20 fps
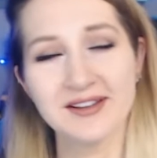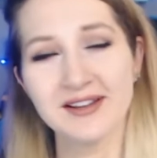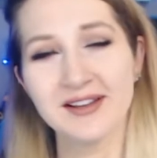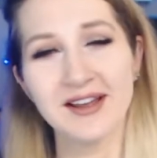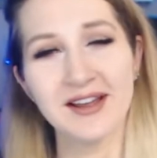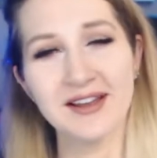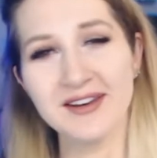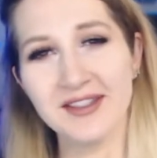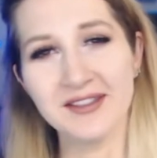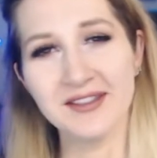
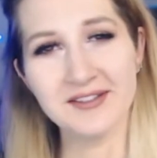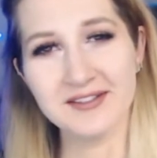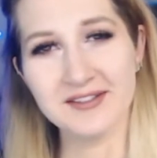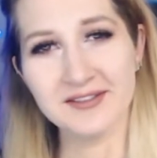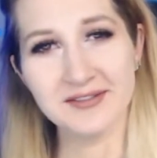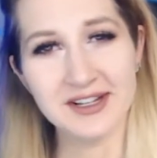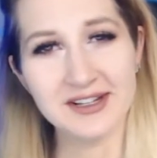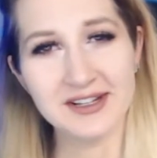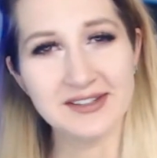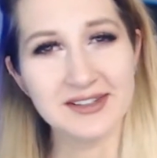another
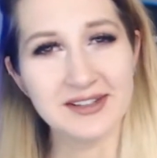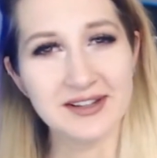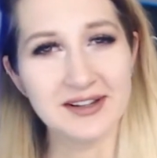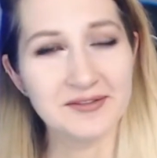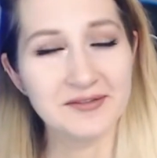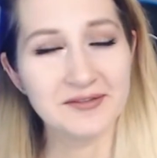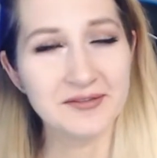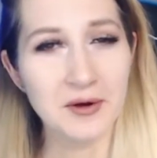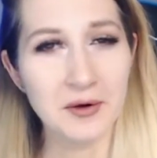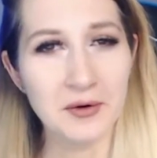device like a
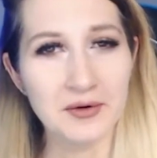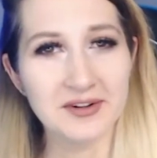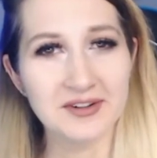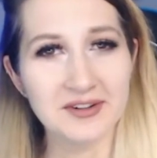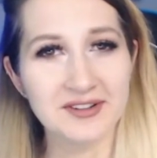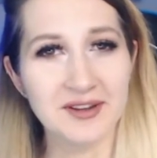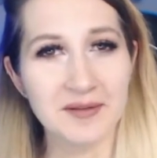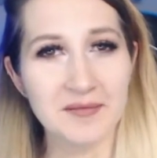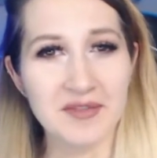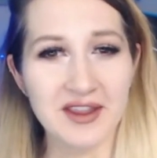phone or
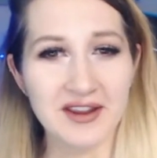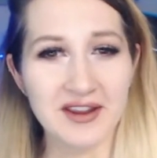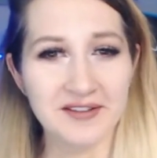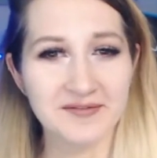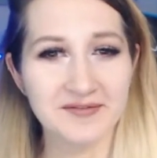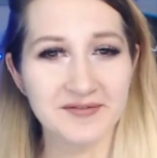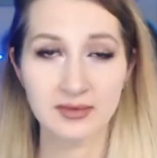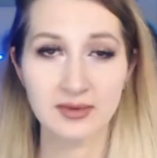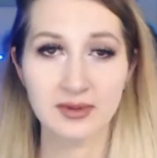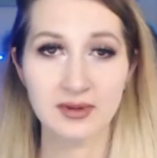something.
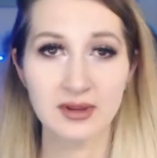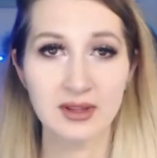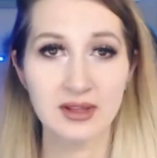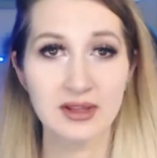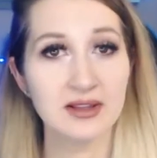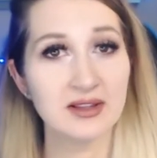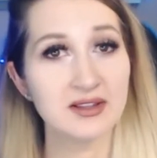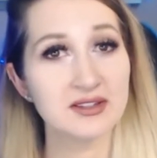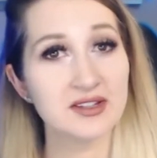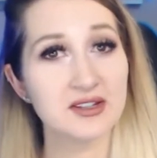
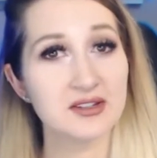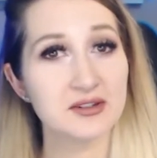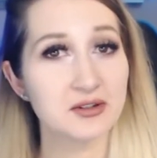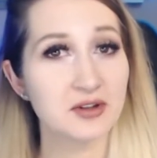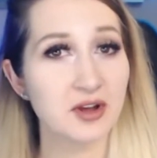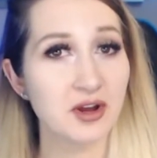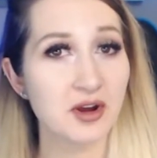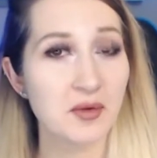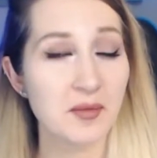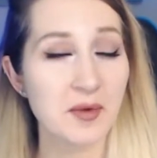Let's also
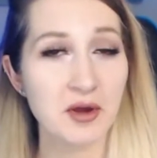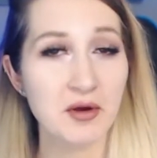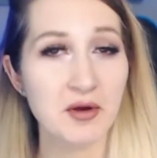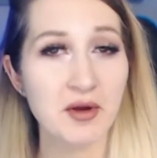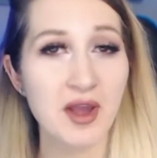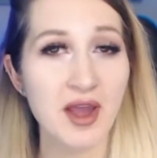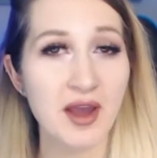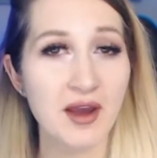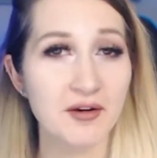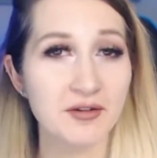talk about
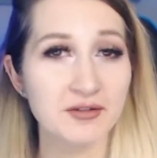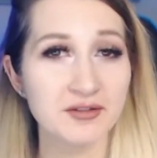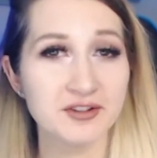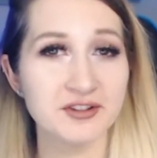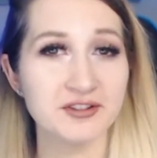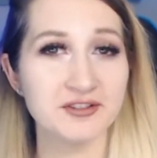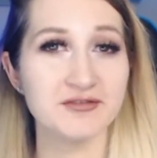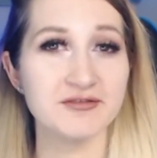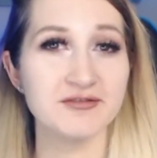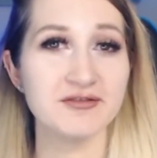how
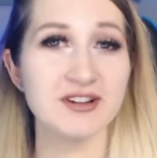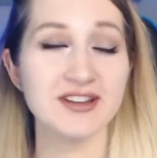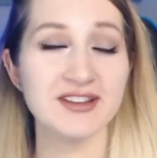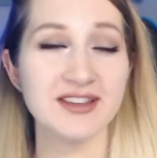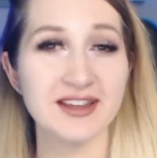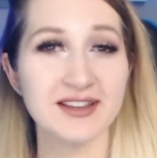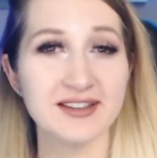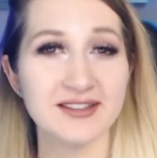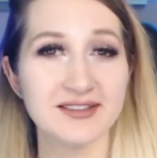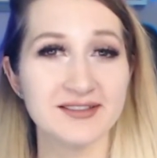to
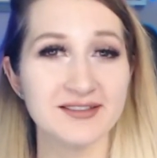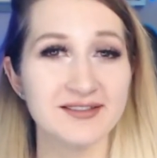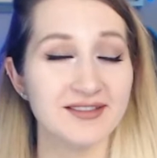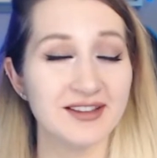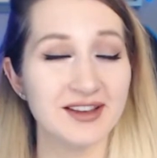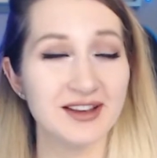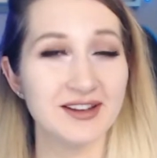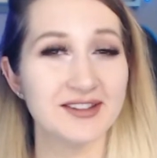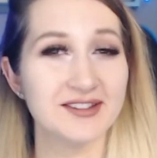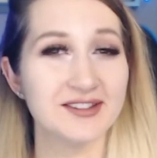get
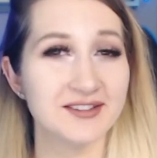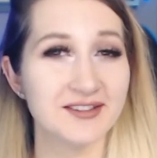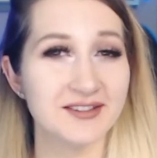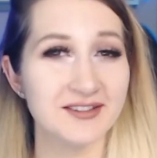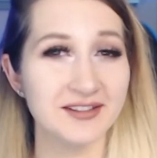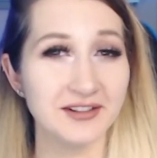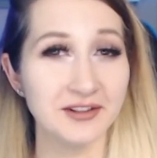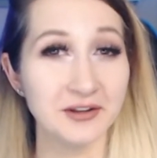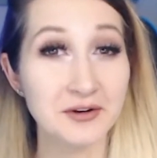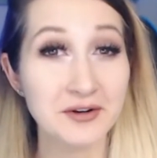
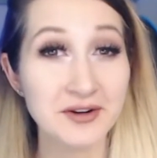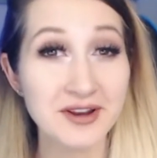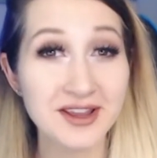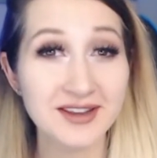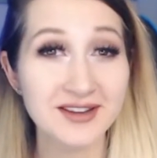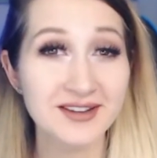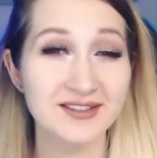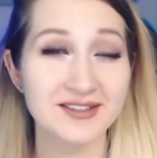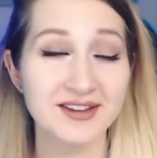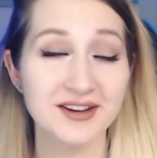started
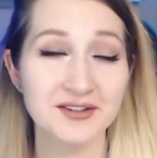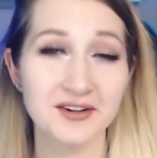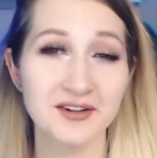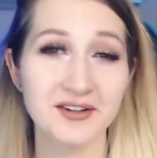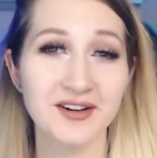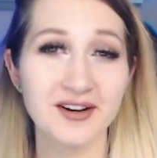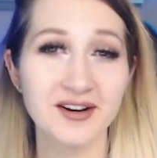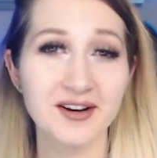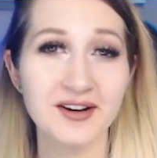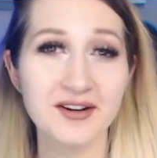learning digital
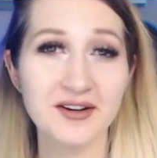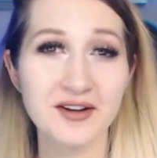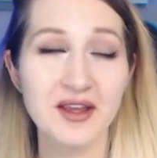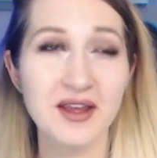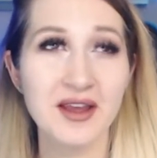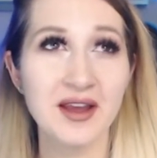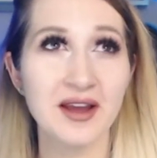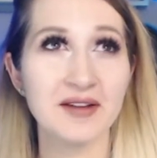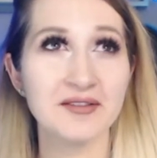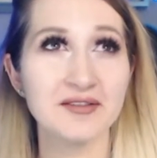art.
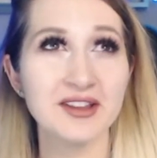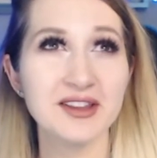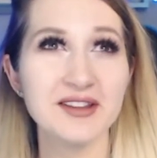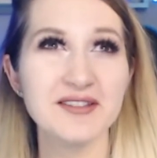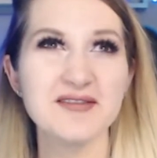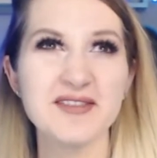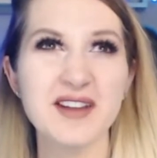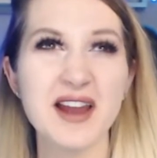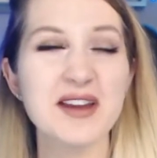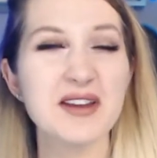I really
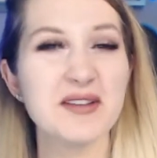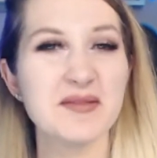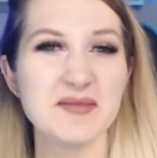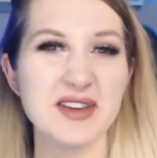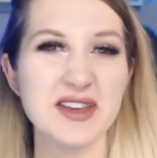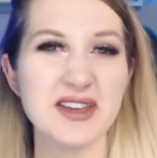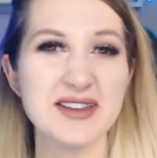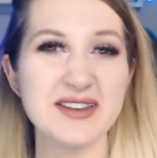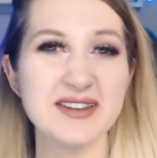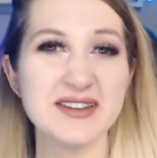
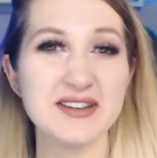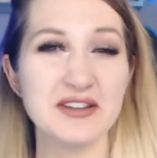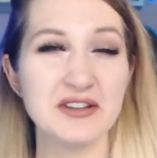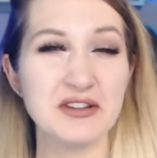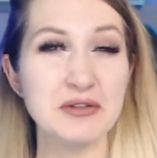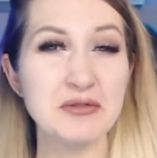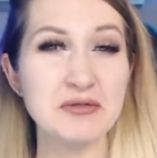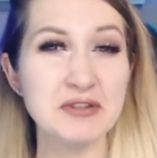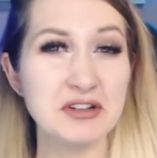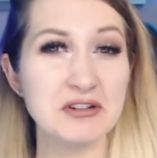recommend
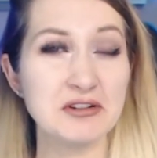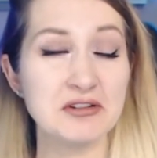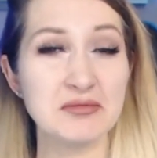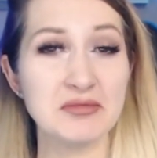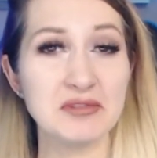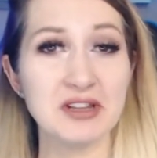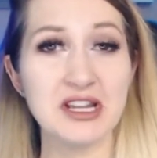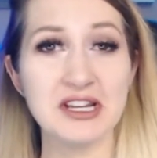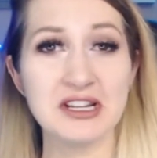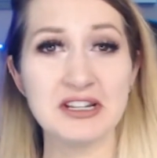YouTube.
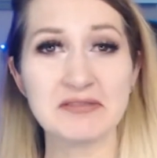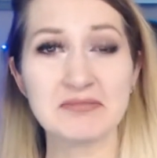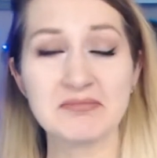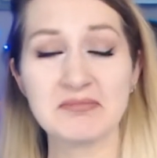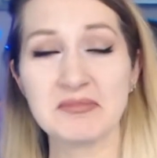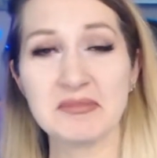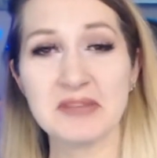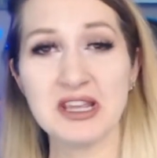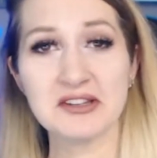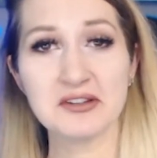Like,
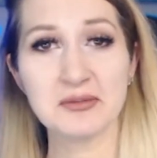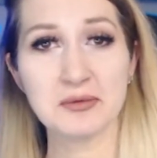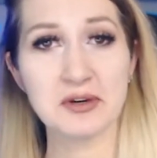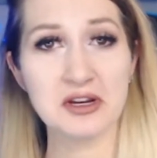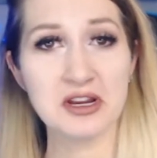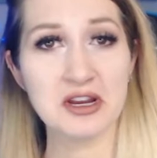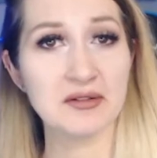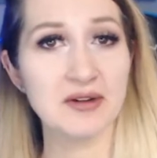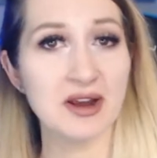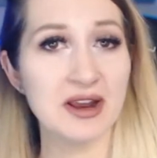yes, we're
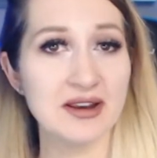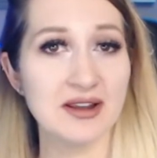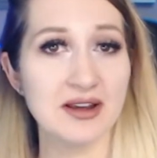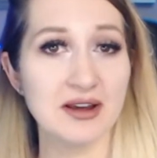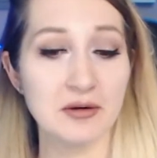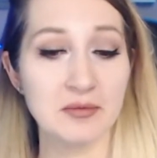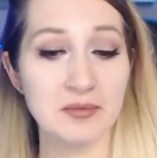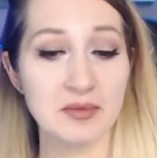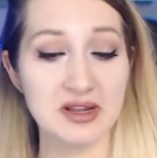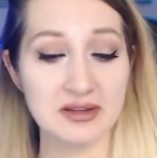here right
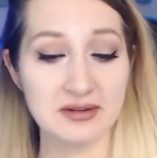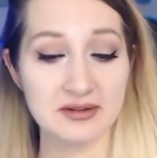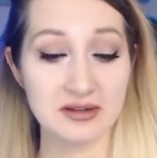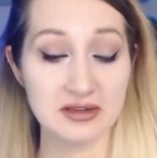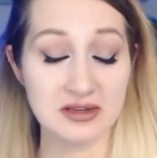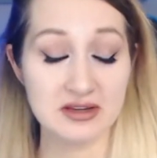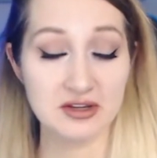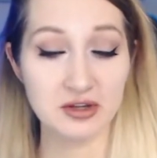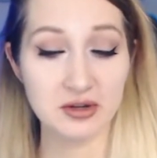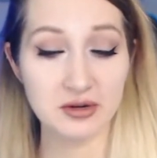now, but
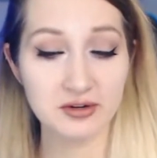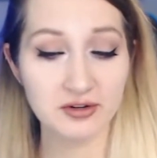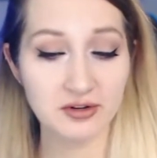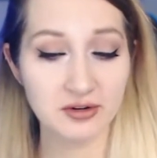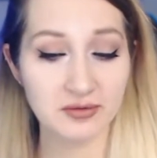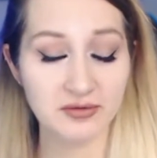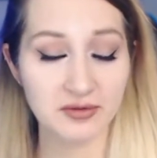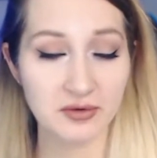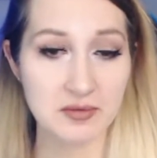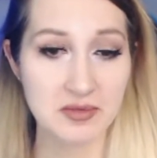
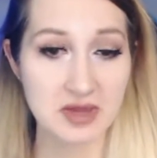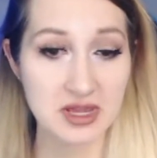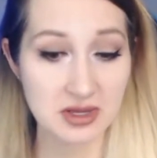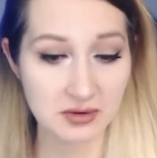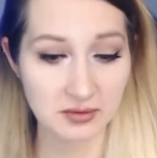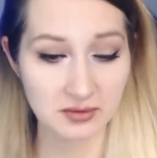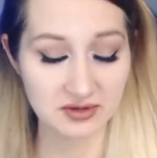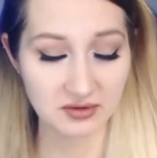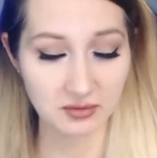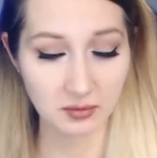YouTube for me
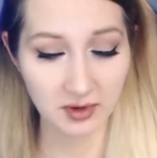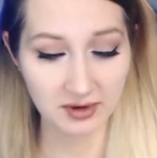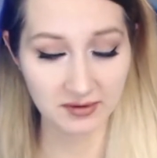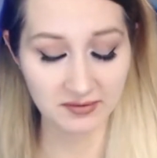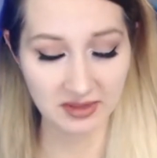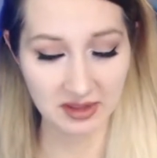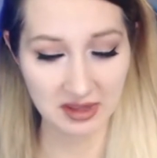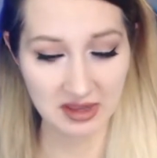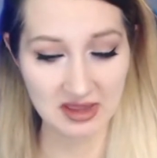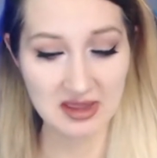was one
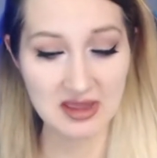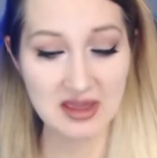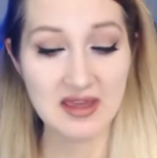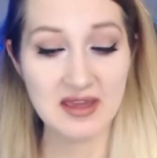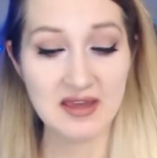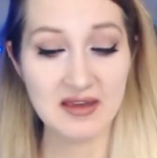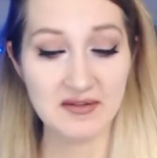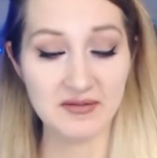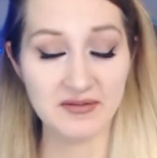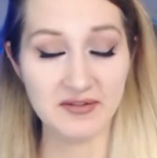of the
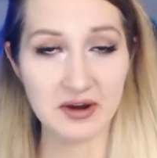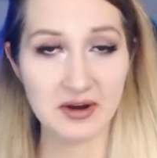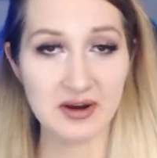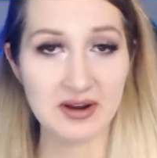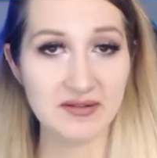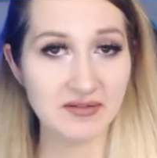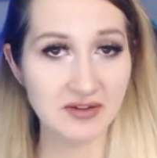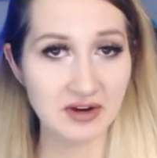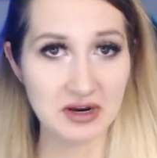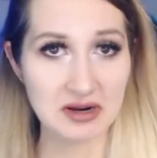
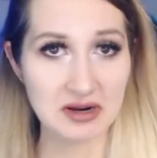very, very